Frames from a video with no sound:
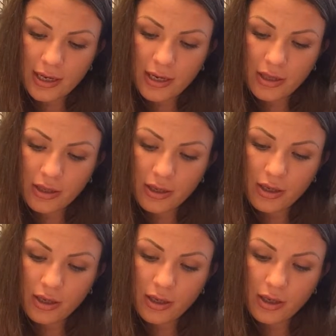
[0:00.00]
an
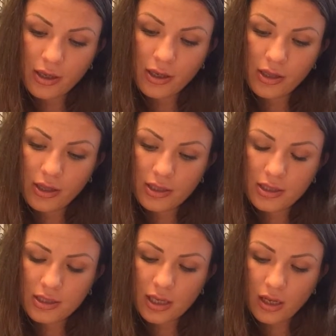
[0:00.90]
in
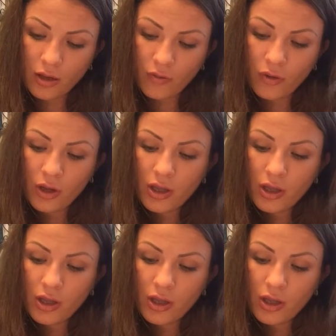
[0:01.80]
itself,